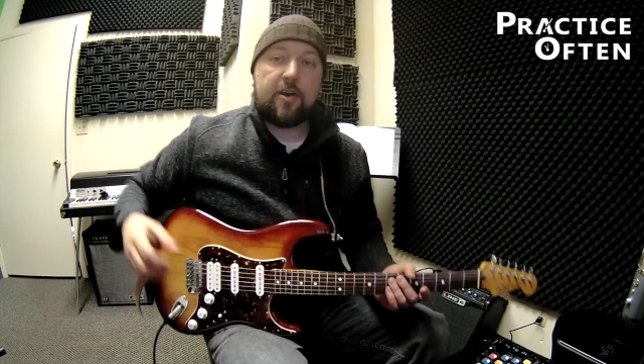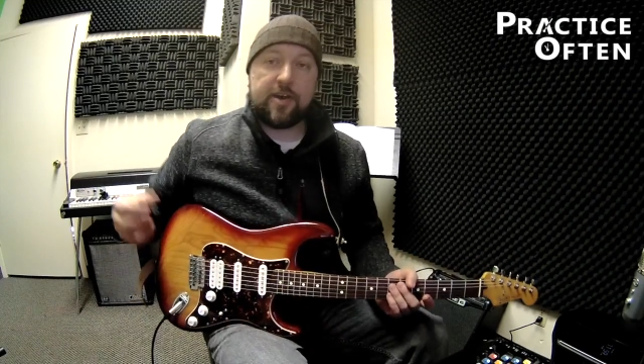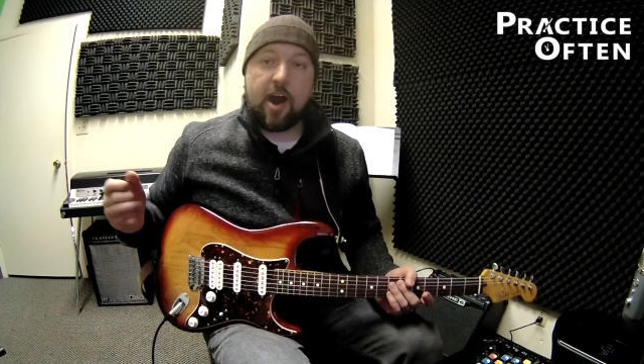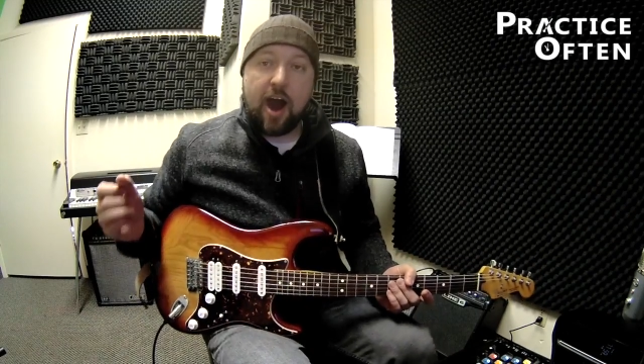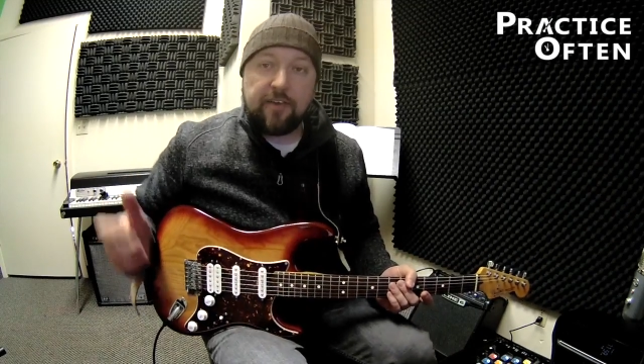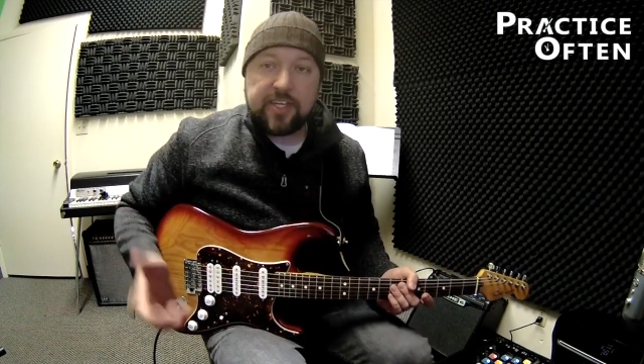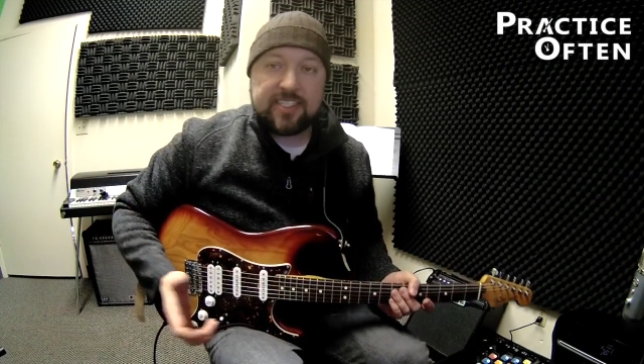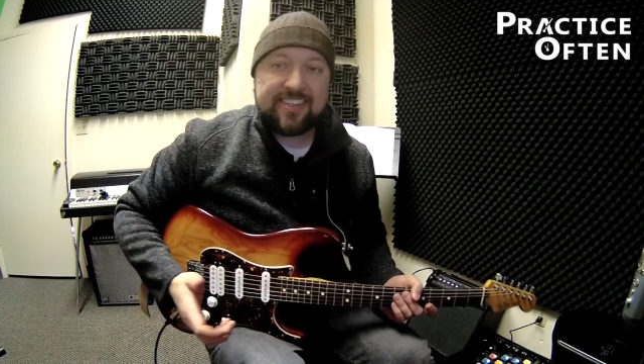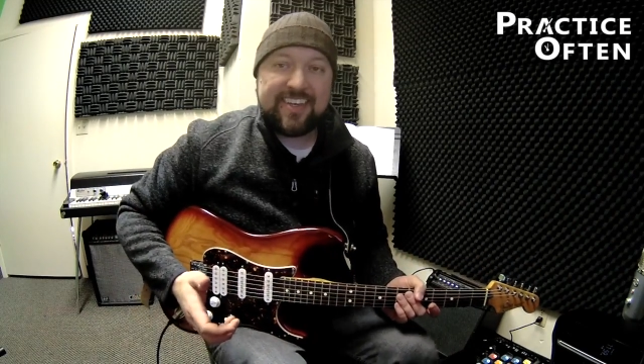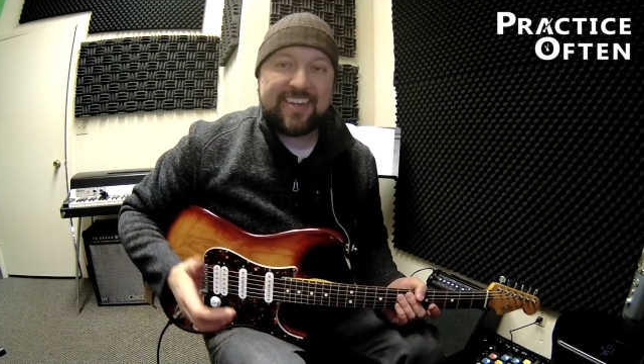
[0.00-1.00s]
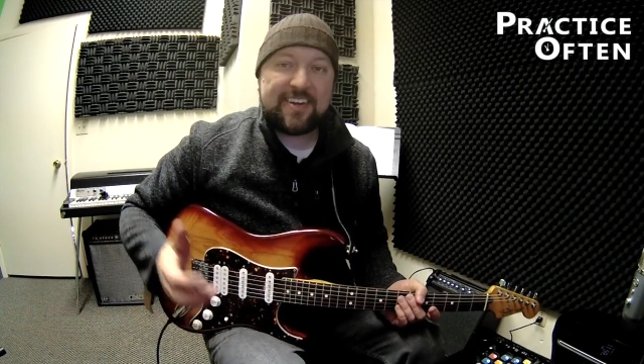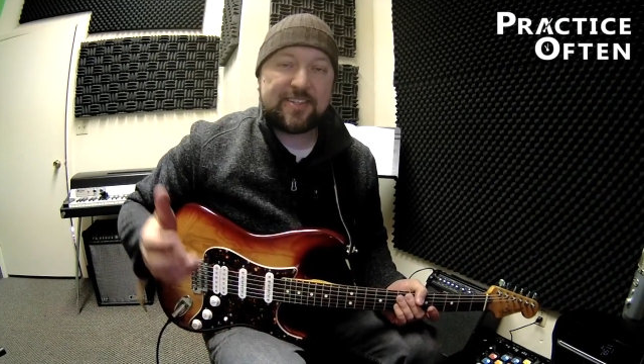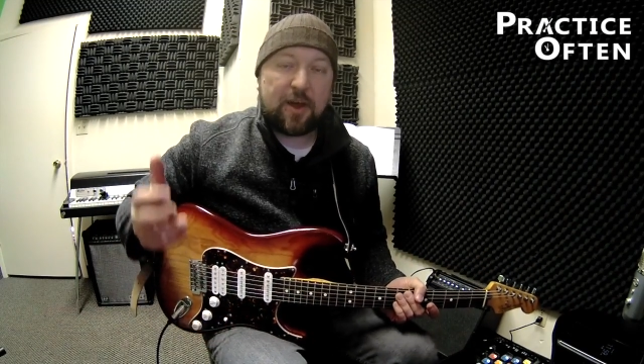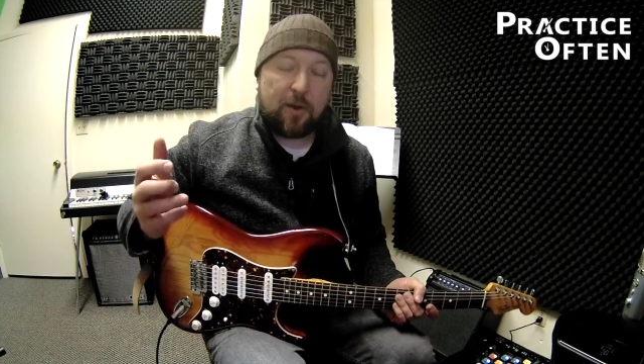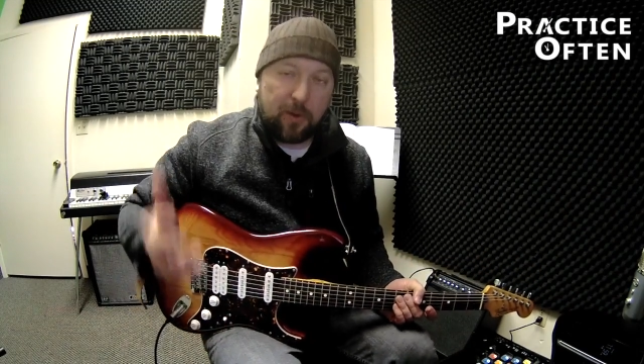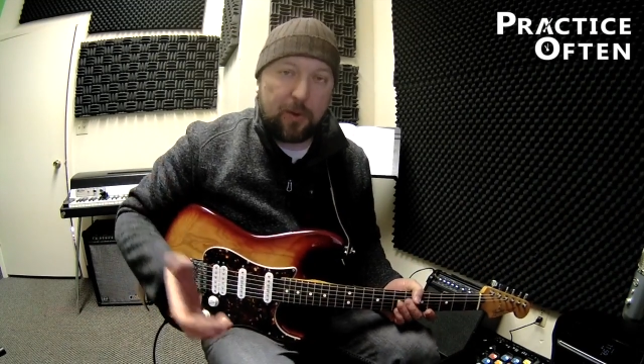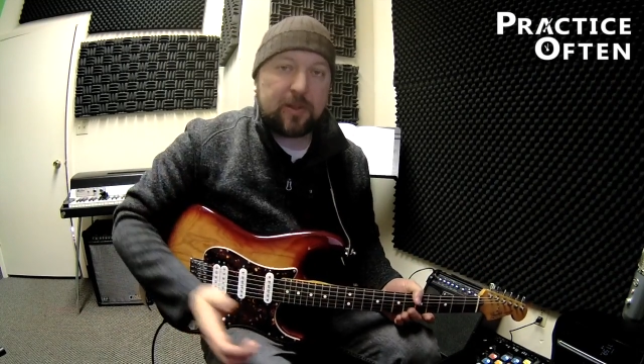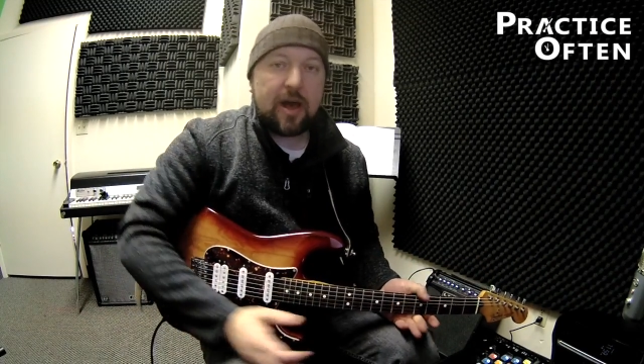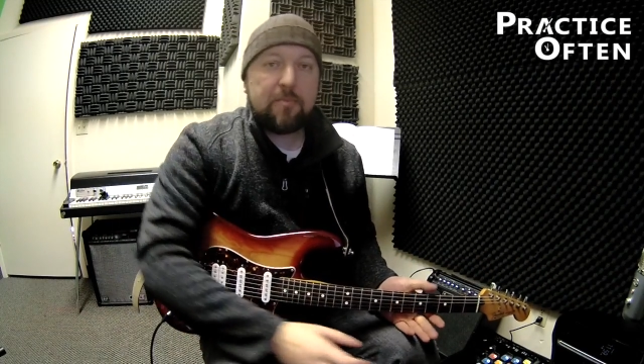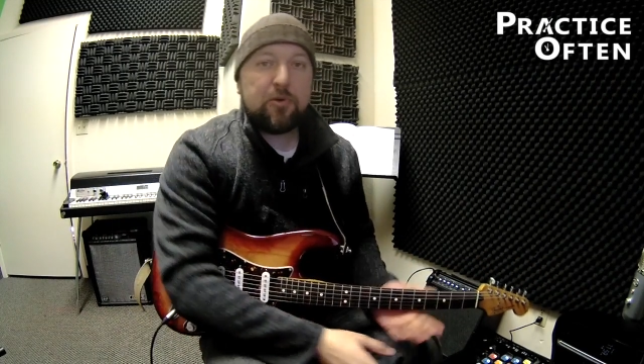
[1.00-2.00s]
Now obviously there's a whole
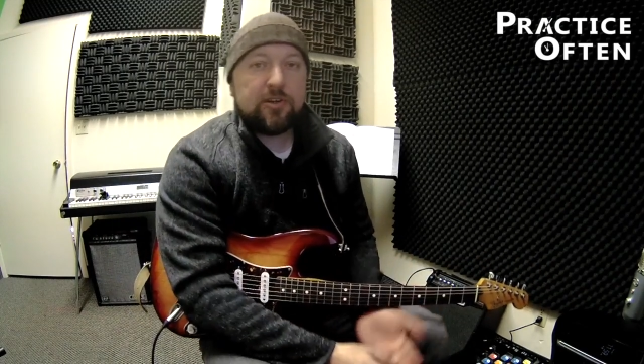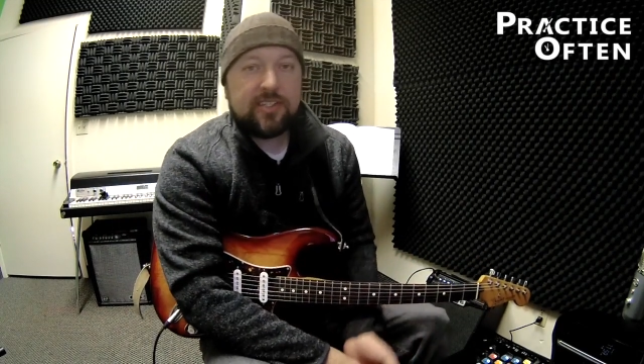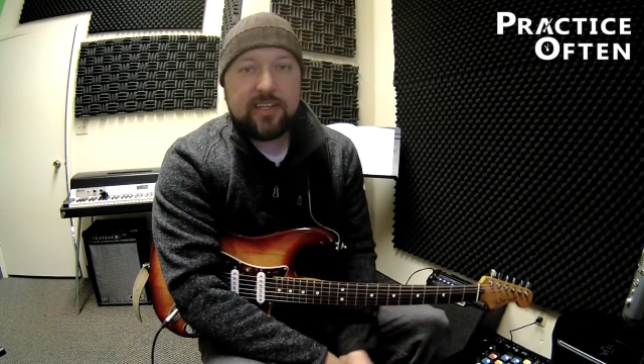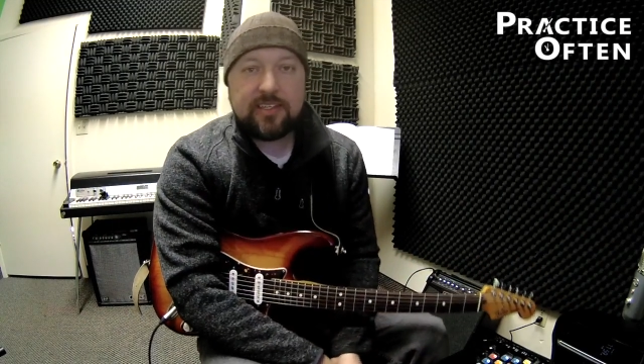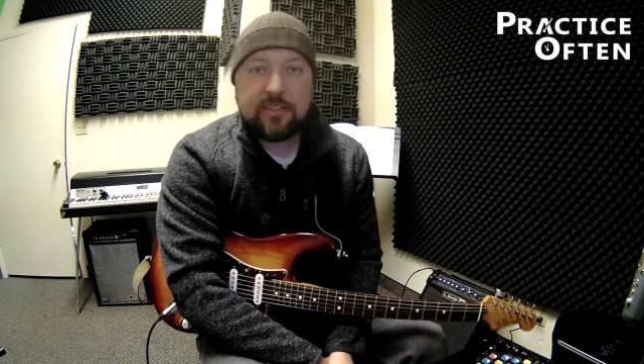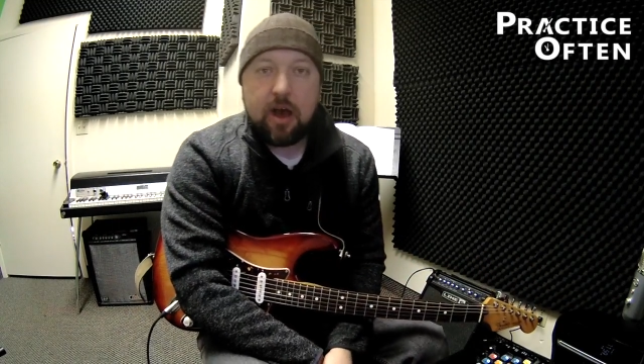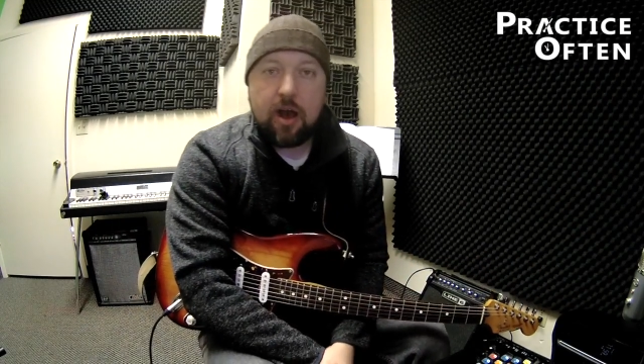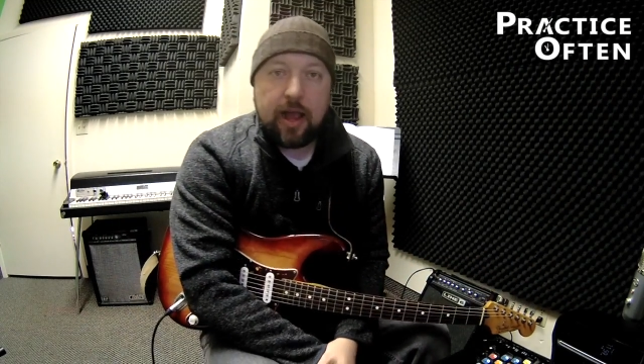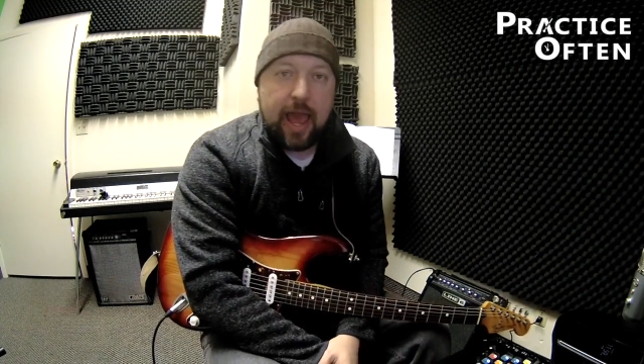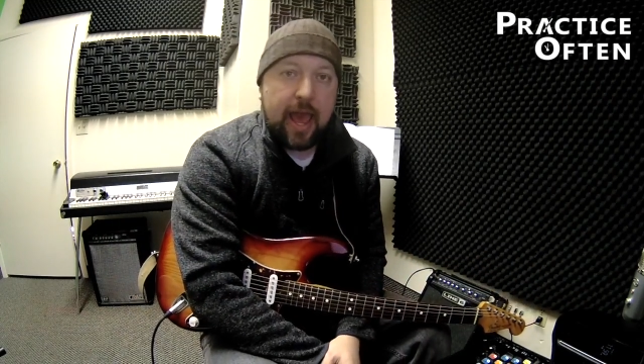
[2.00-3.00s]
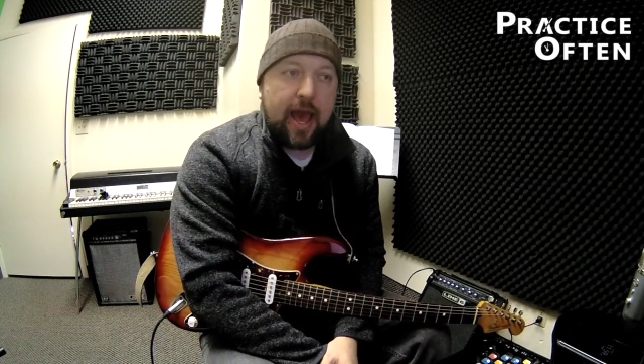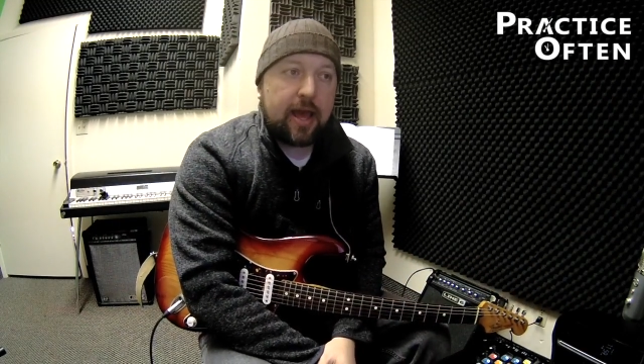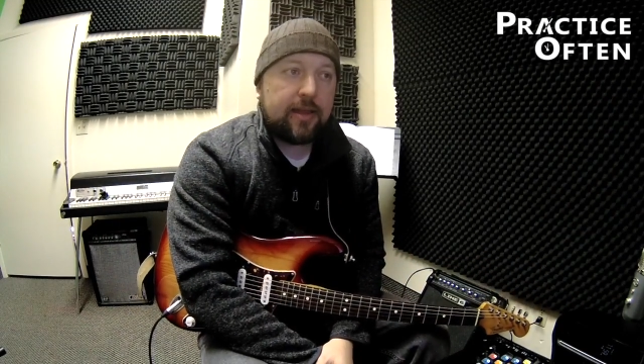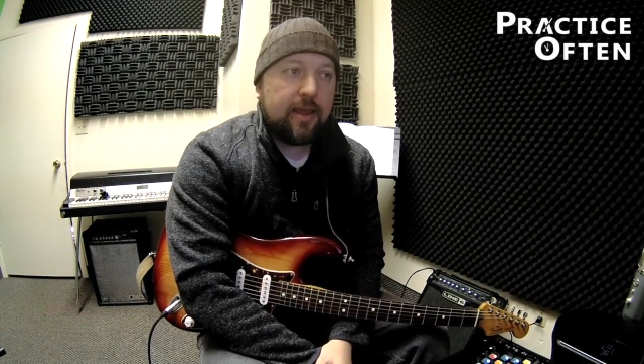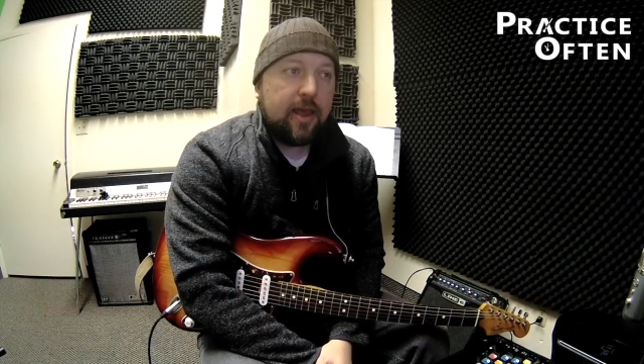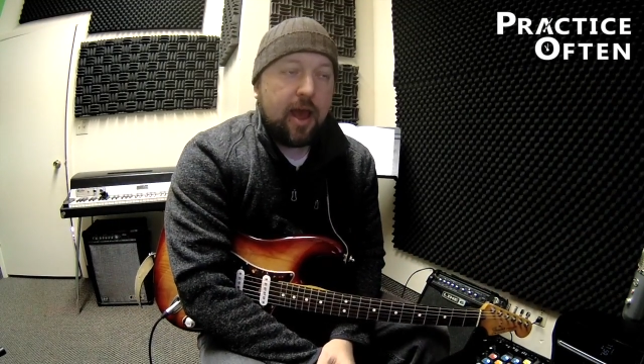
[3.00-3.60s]
lot more to this song, and